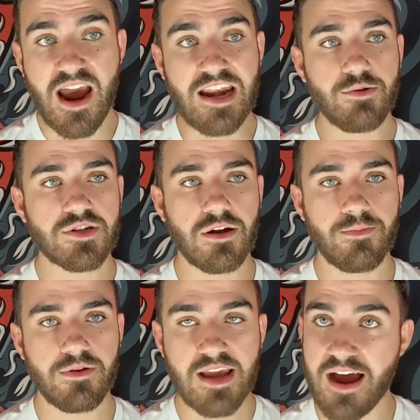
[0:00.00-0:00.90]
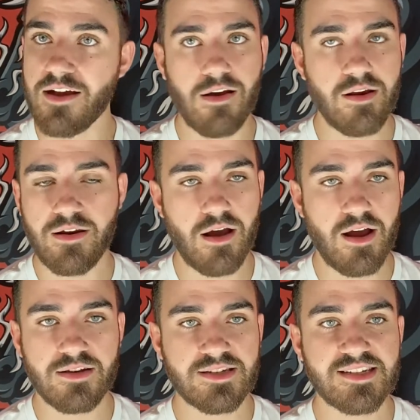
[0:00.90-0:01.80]
And he was coming, and
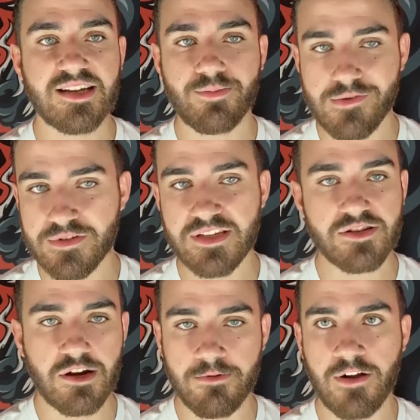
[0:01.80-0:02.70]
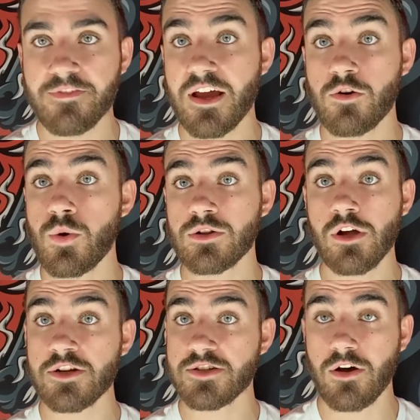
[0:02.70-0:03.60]
as I said previously, he's coming off that quick
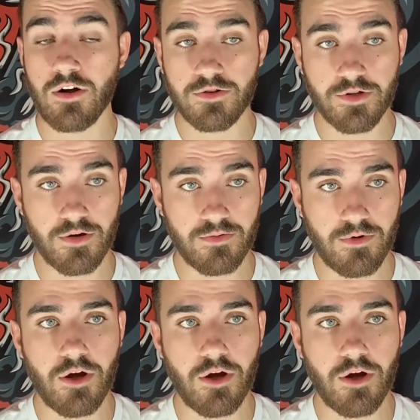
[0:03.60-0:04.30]
loss to Aljo.